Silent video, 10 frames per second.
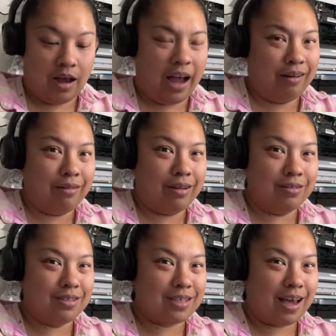I don't
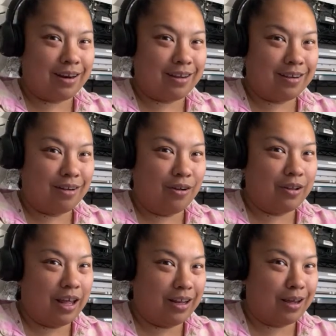use scanning.
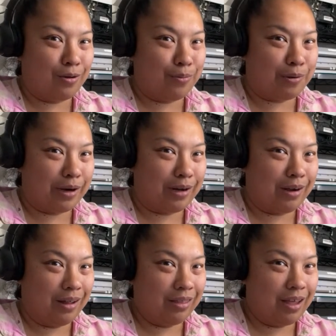Oh, that like whole print and
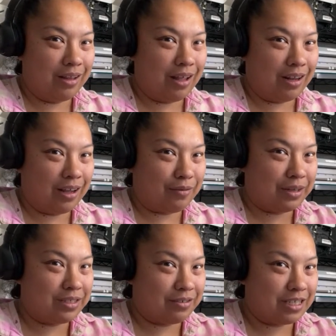cut thing that like
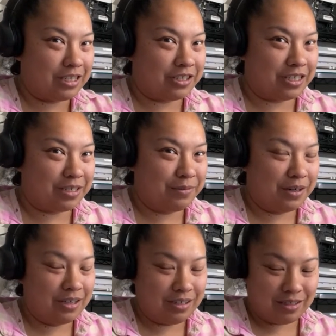reads the registration
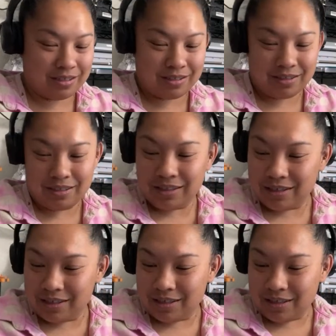marks.
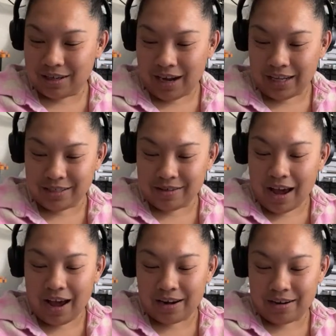I do
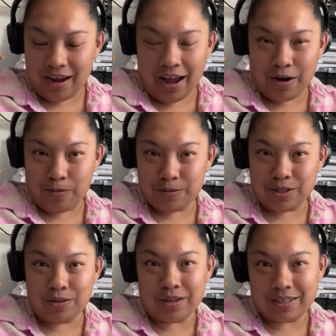that. I don't
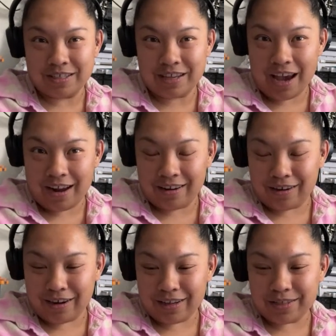do the scan
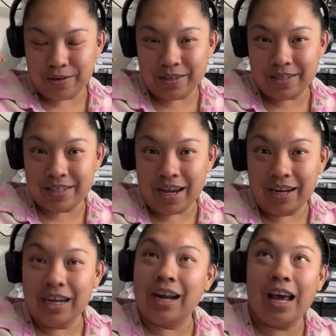and cut. So the scan
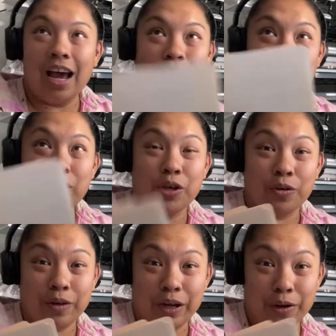and cut, I have a
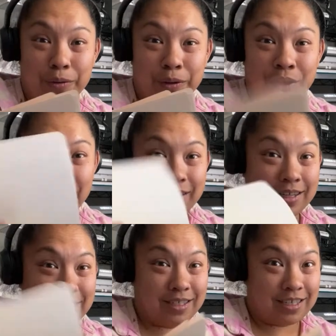Curio
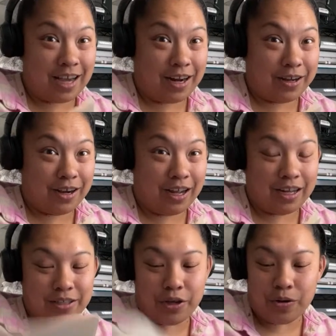that does scan and
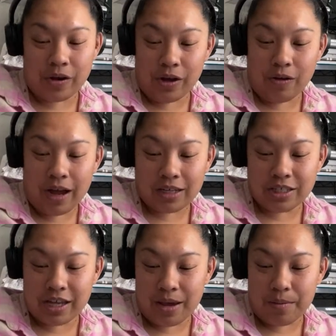cut. Curio
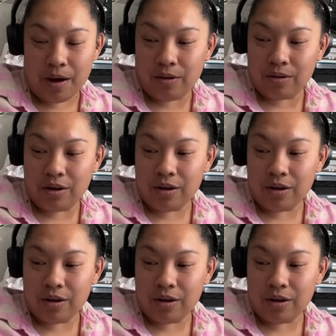actually came out